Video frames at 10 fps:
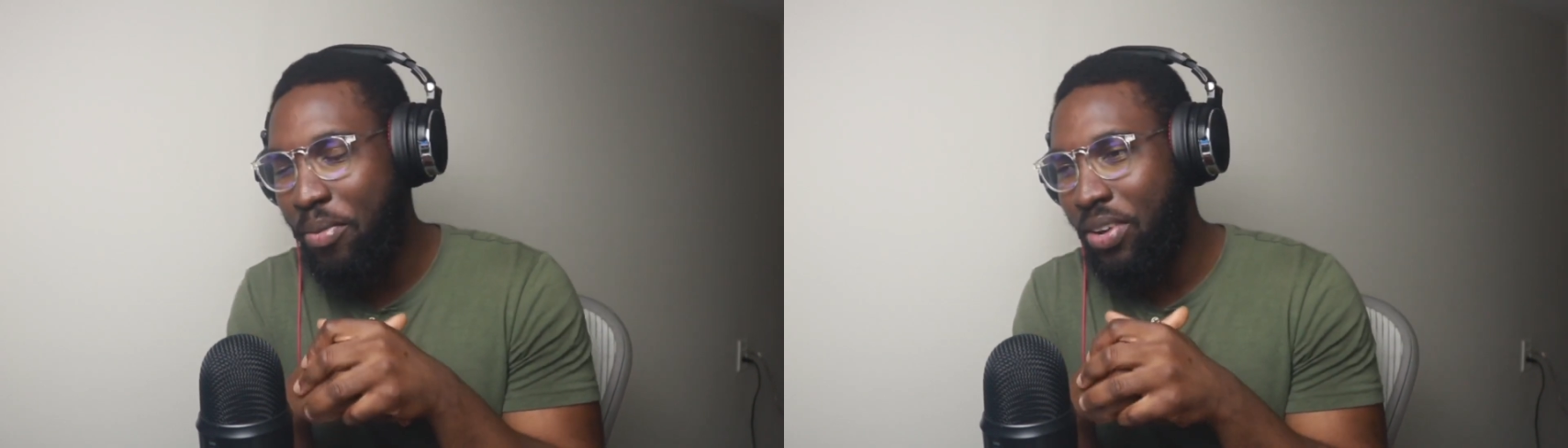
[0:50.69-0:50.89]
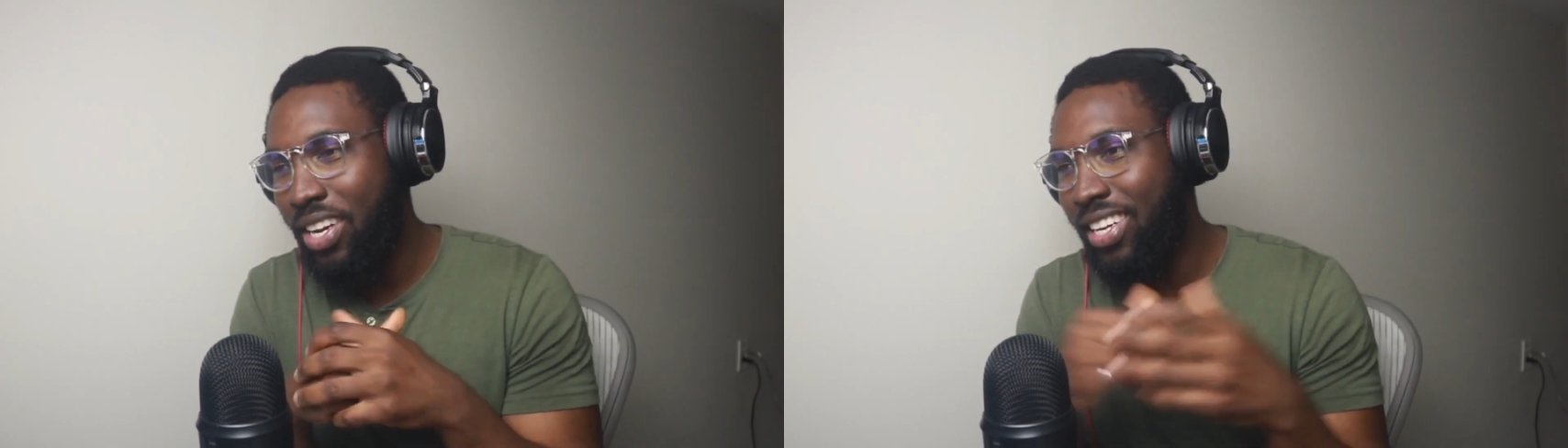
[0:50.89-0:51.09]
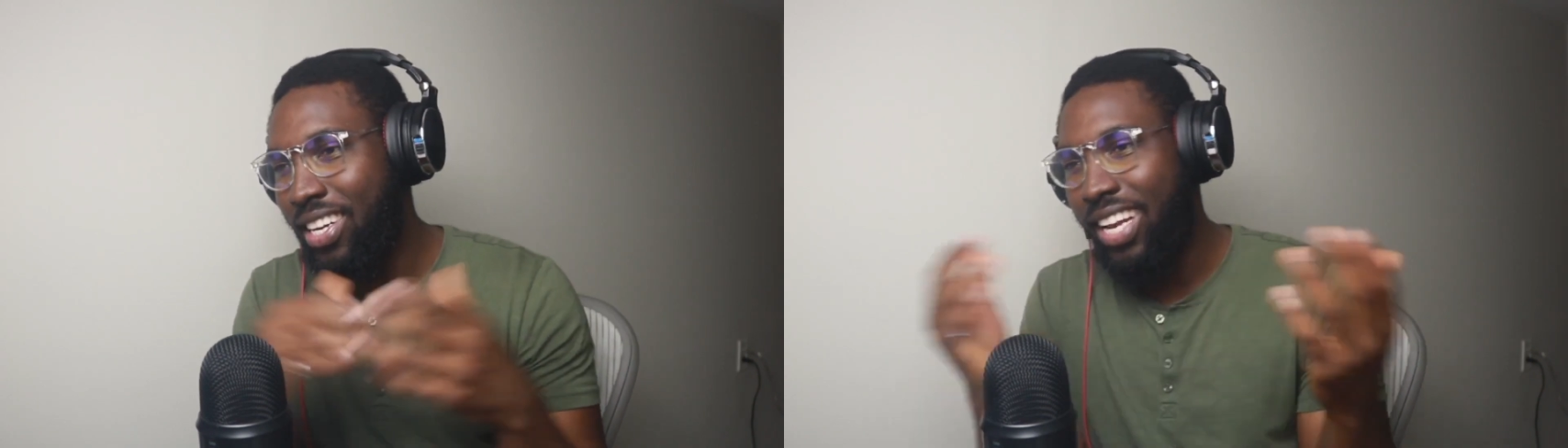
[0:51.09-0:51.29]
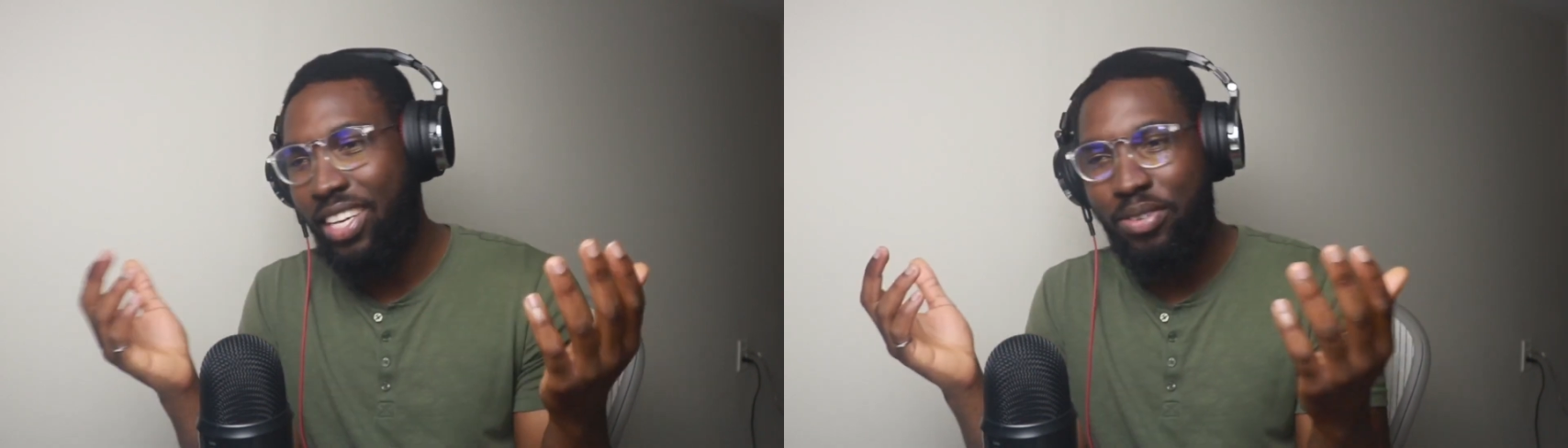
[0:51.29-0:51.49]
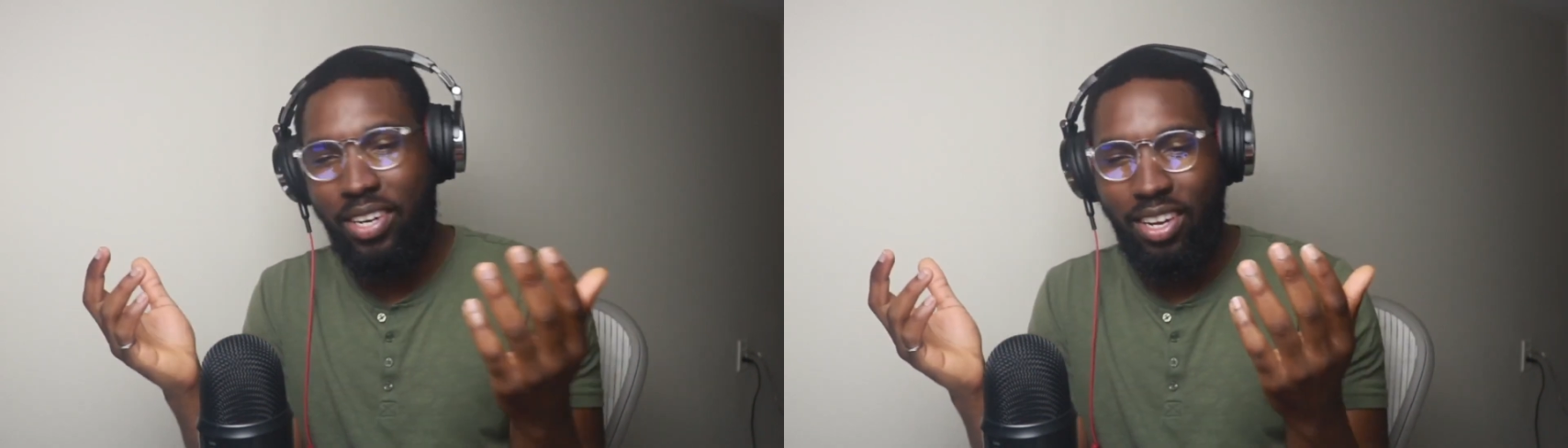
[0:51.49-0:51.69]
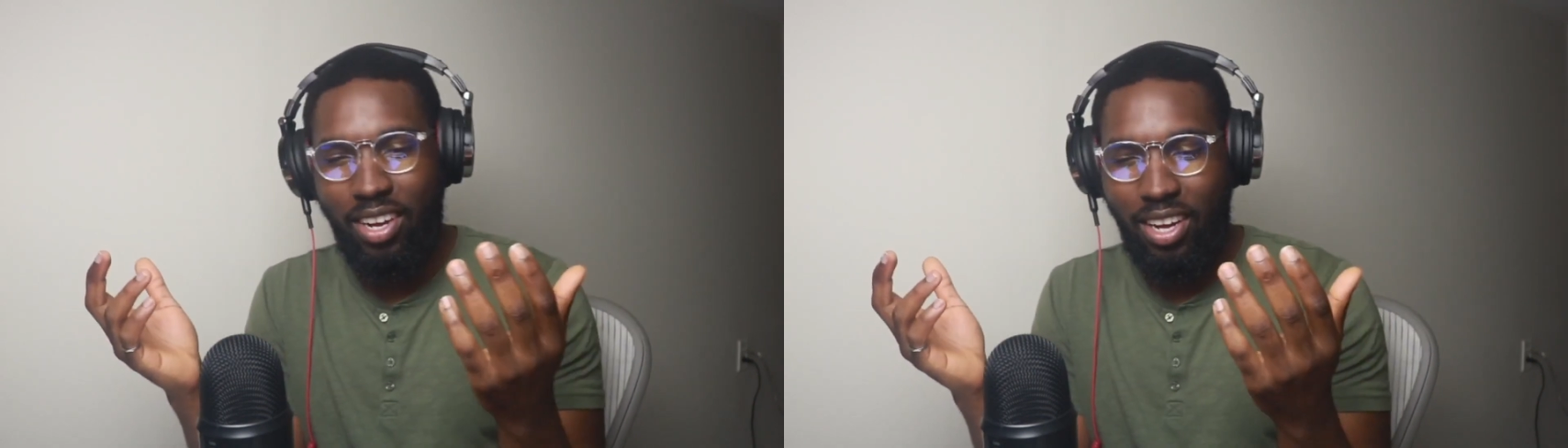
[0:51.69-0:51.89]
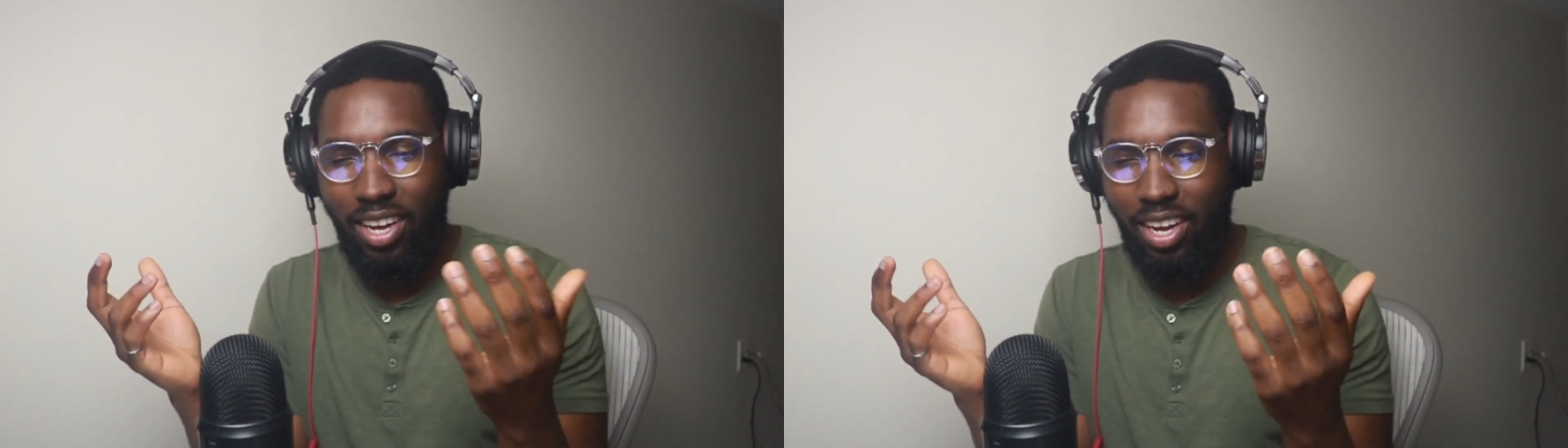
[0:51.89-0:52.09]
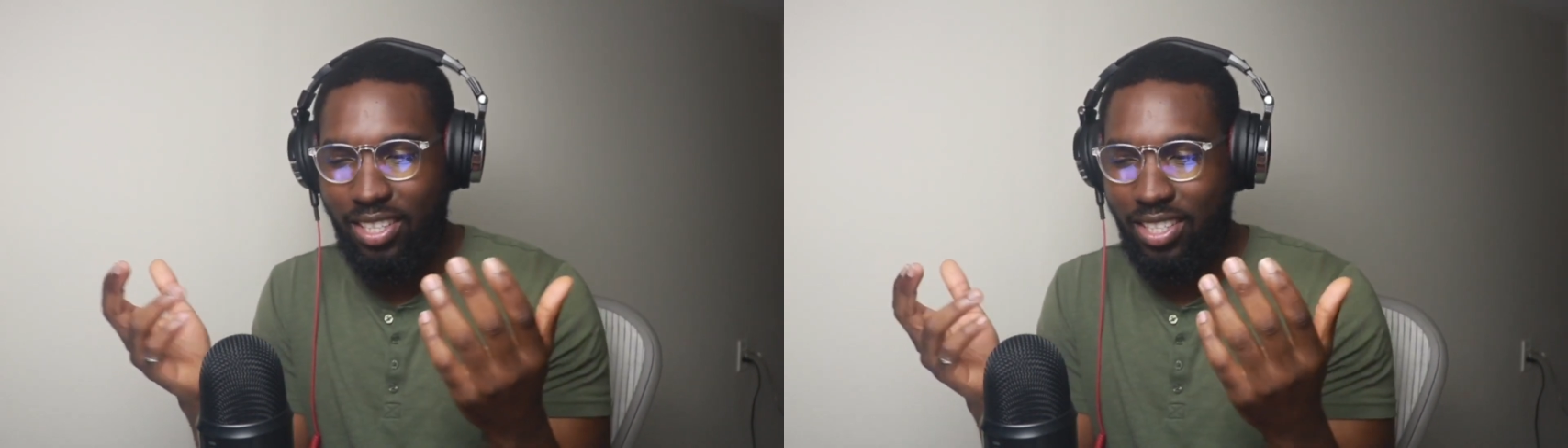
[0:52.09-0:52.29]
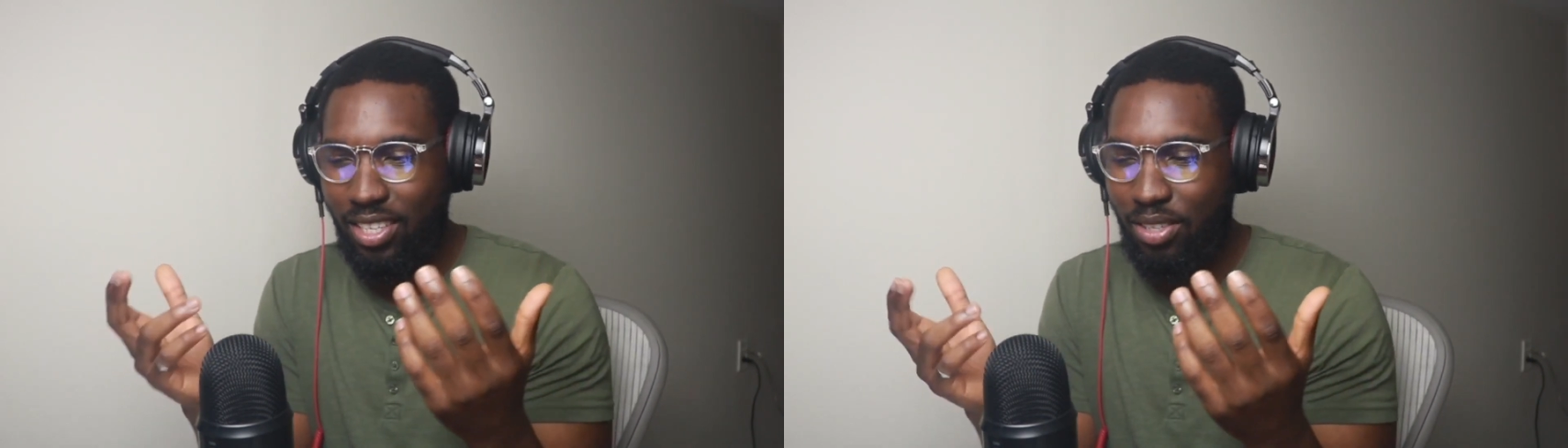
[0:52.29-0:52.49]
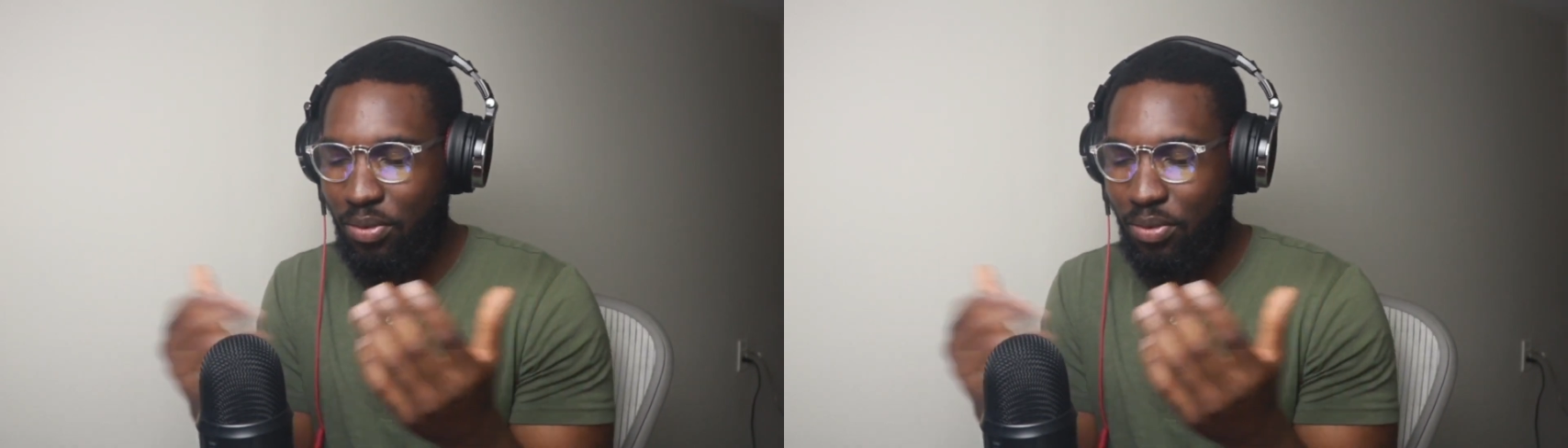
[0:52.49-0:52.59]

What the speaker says: winning the next rated artist